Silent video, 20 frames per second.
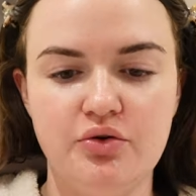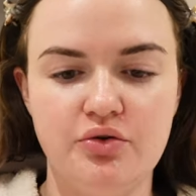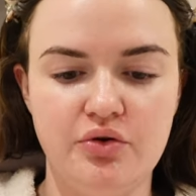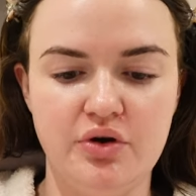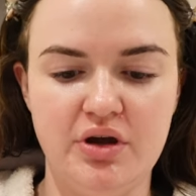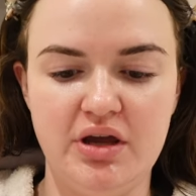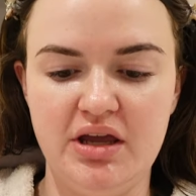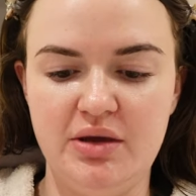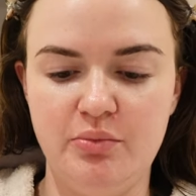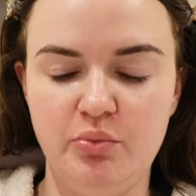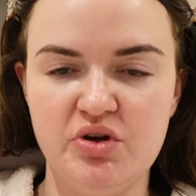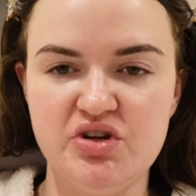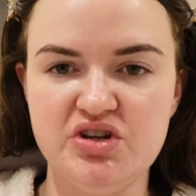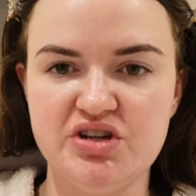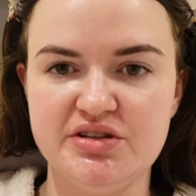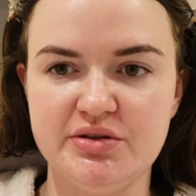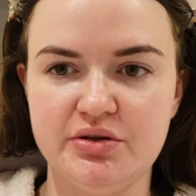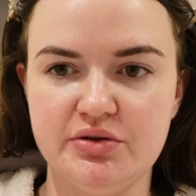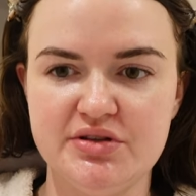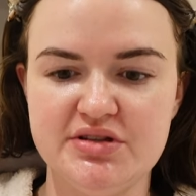Cream, which
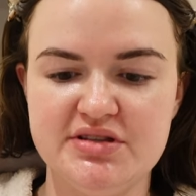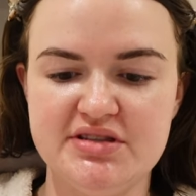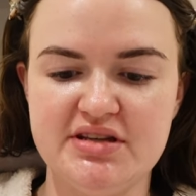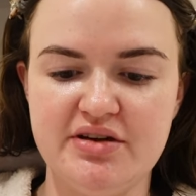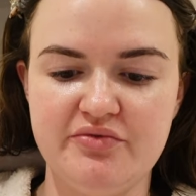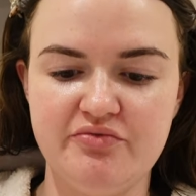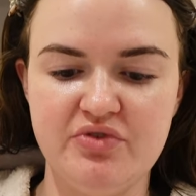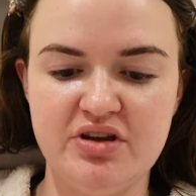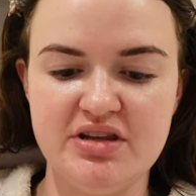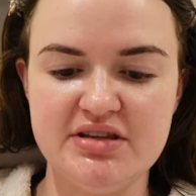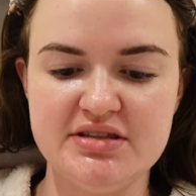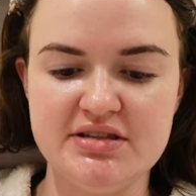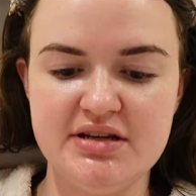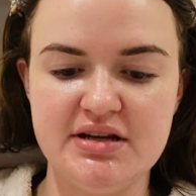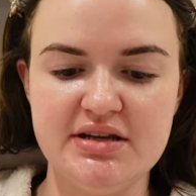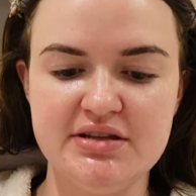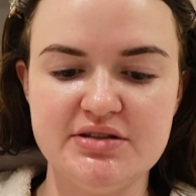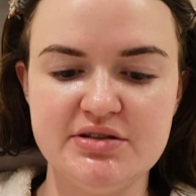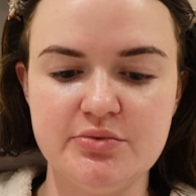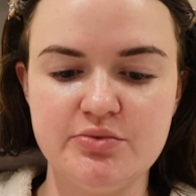I've got sent
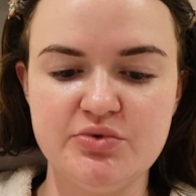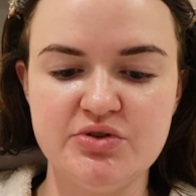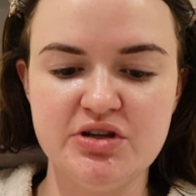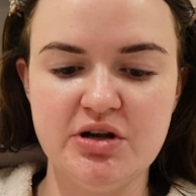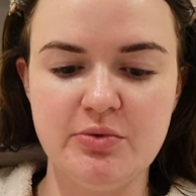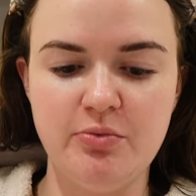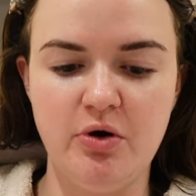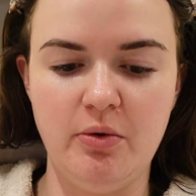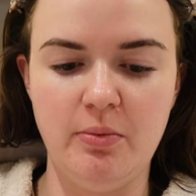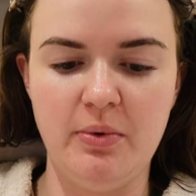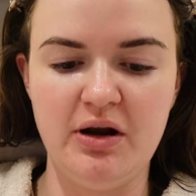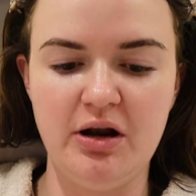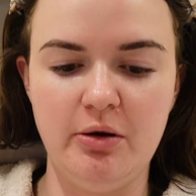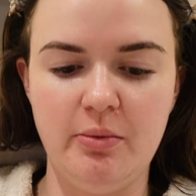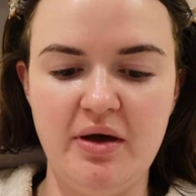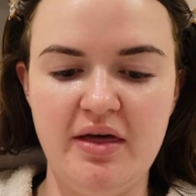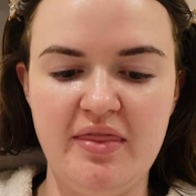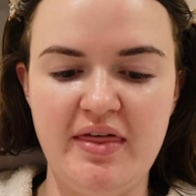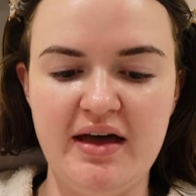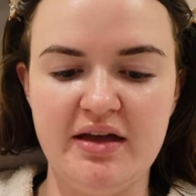recently. So I'm just gonna pop a little
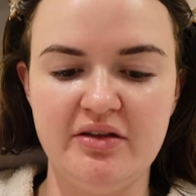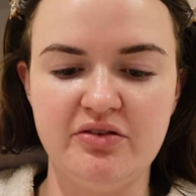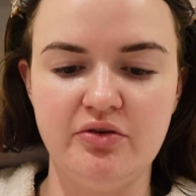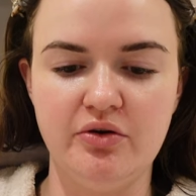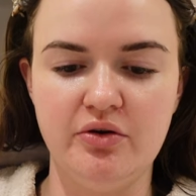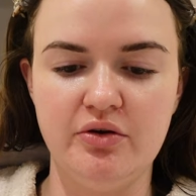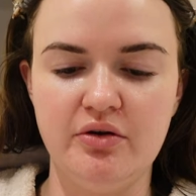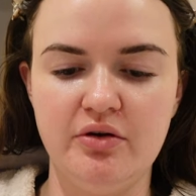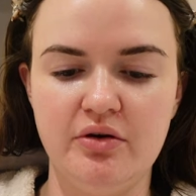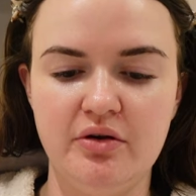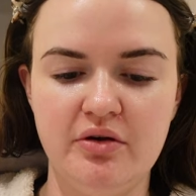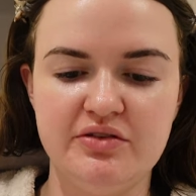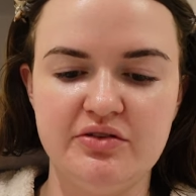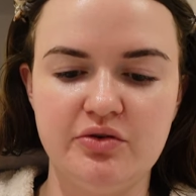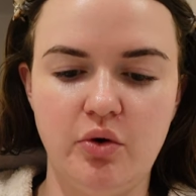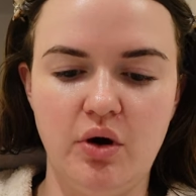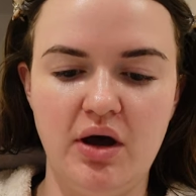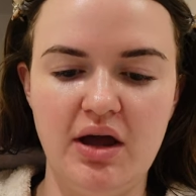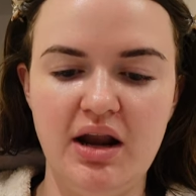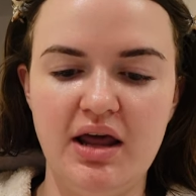bit of that on. It's
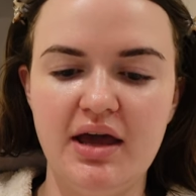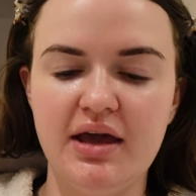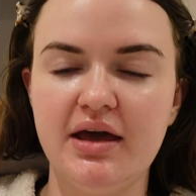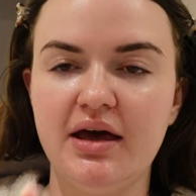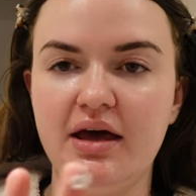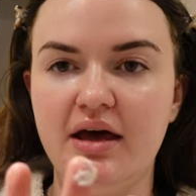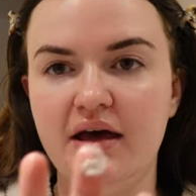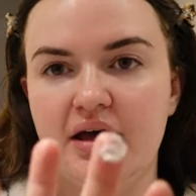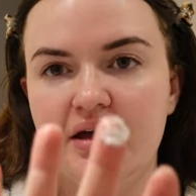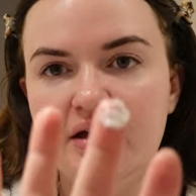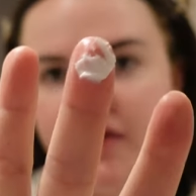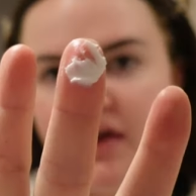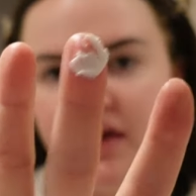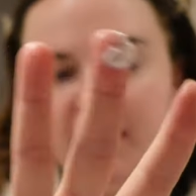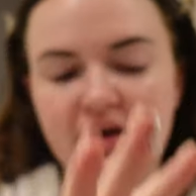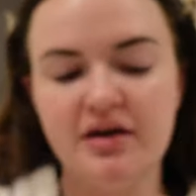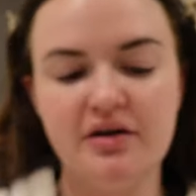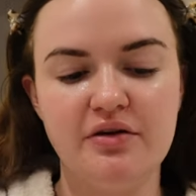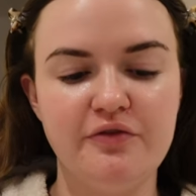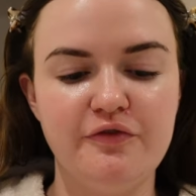quite like a
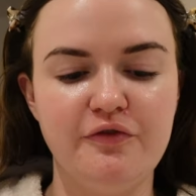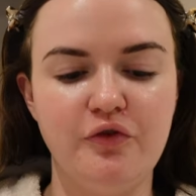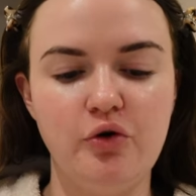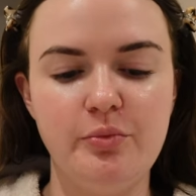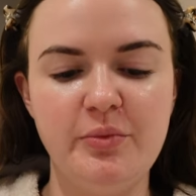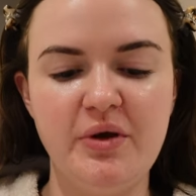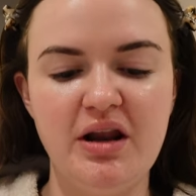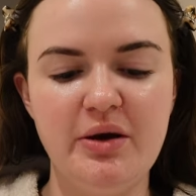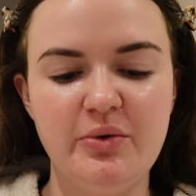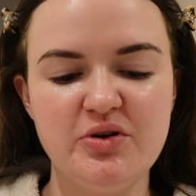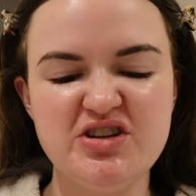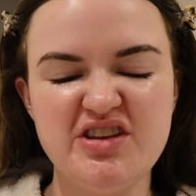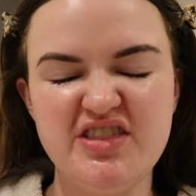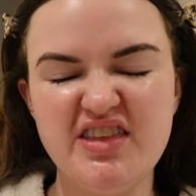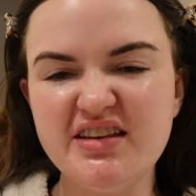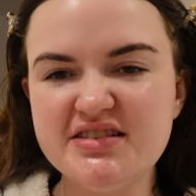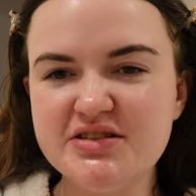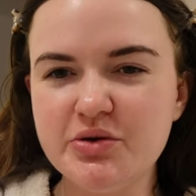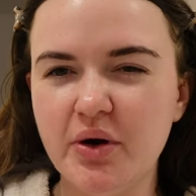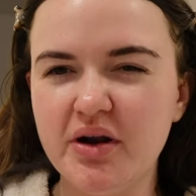thick formula, which I
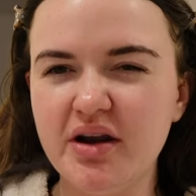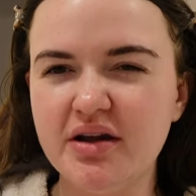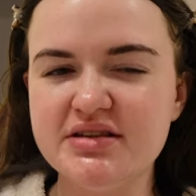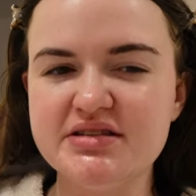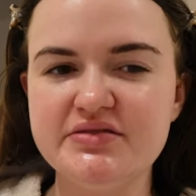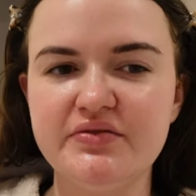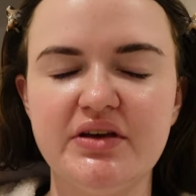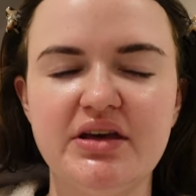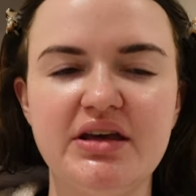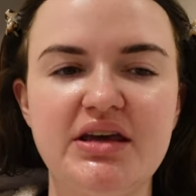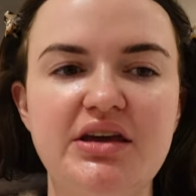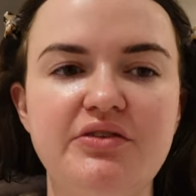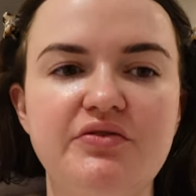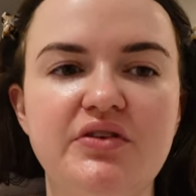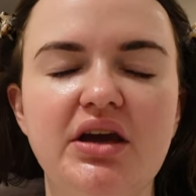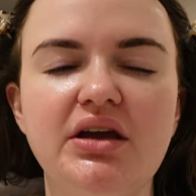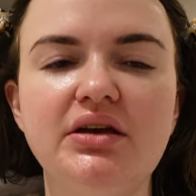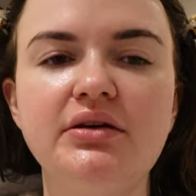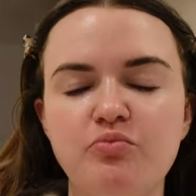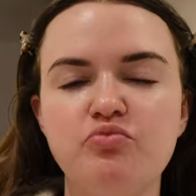think is quite nice for
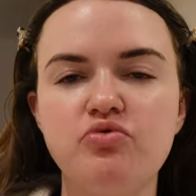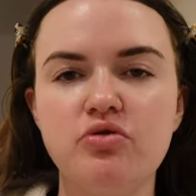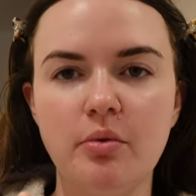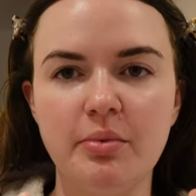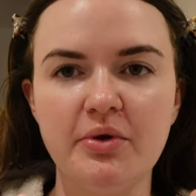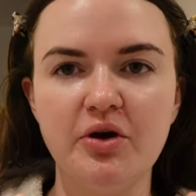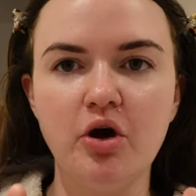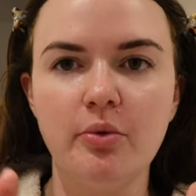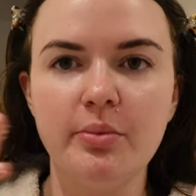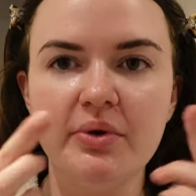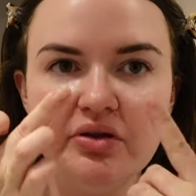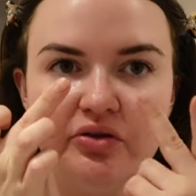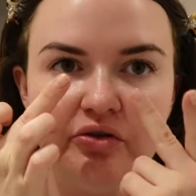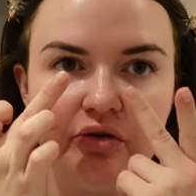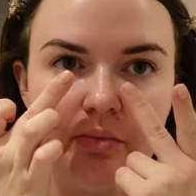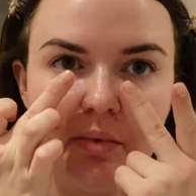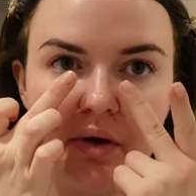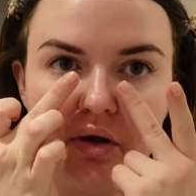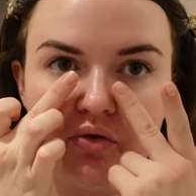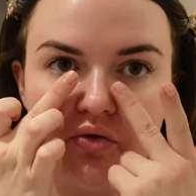evening. Probably got a bit
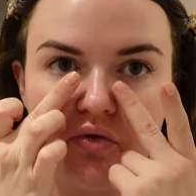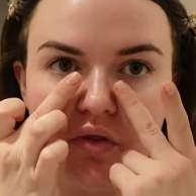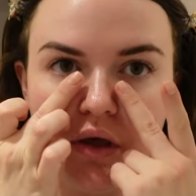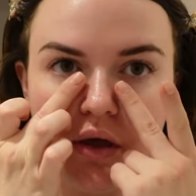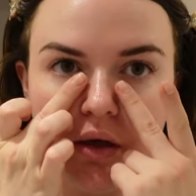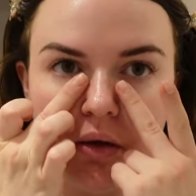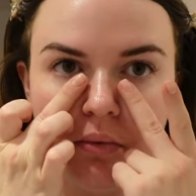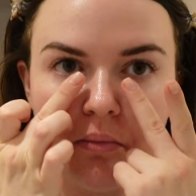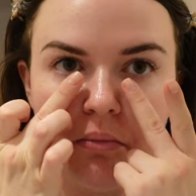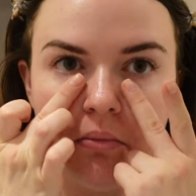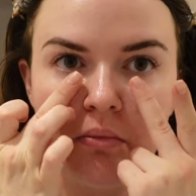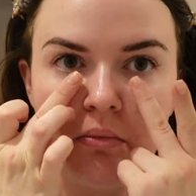too much there.